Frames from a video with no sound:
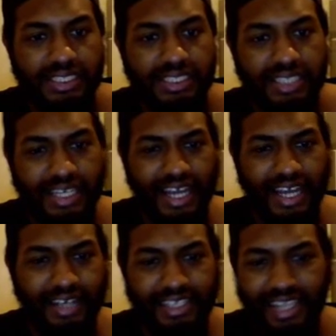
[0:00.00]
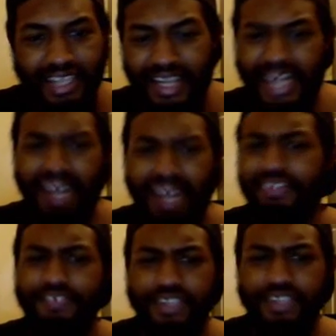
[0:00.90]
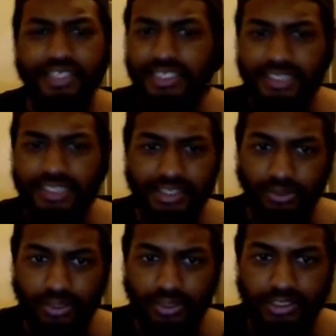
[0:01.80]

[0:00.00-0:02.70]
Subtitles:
like, I kind of have the feeling this isn't going